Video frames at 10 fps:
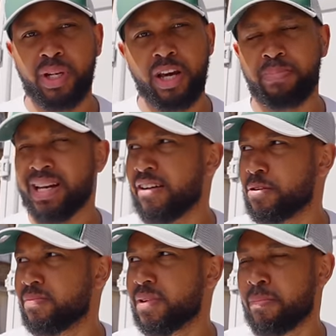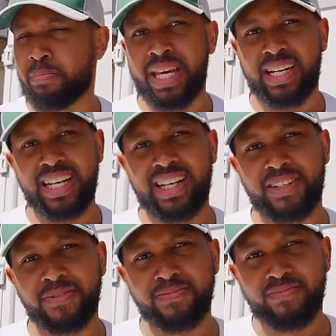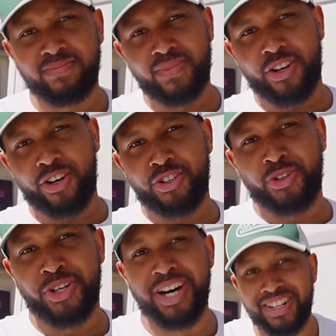pull up and have a picnic on your